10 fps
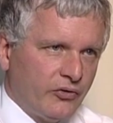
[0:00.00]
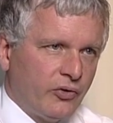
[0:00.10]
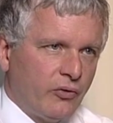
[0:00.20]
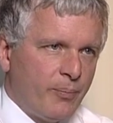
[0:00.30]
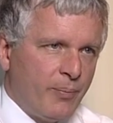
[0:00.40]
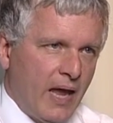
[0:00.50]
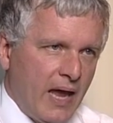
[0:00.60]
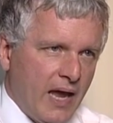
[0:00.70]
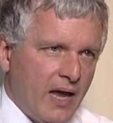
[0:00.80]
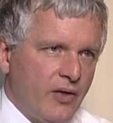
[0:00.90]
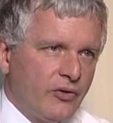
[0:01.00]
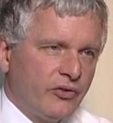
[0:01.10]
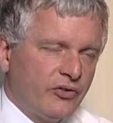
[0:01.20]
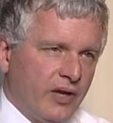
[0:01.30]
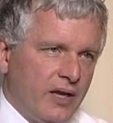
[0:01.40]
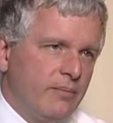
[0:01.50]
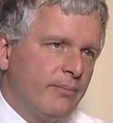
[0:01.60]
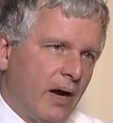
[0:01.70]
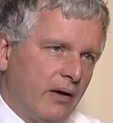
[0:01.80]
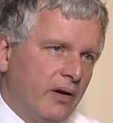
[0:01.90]
to repair the skin
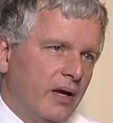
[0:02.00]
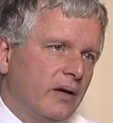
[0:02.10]
barrier